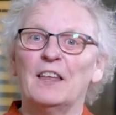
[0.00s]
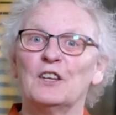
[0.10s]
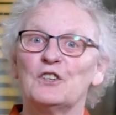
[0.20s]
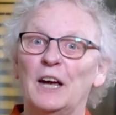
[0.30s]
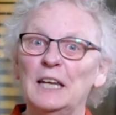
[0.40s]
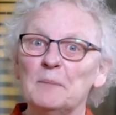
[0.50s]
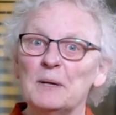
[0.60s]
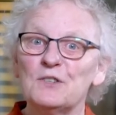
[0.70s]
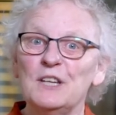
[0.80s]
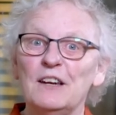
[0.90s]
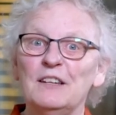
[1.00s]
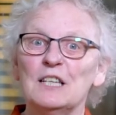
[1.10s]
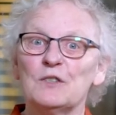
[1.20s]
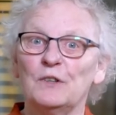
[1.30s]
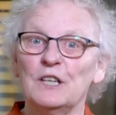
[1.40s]
The training
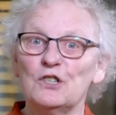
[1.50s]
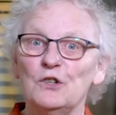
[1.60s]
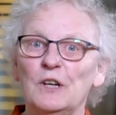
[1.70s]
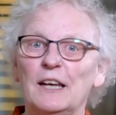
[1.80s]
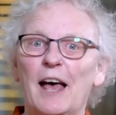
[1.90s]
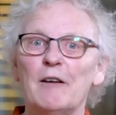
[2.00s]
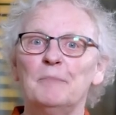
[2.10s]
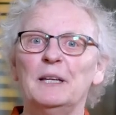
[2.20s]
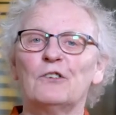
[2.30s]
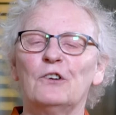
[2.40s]
materials for this unit have been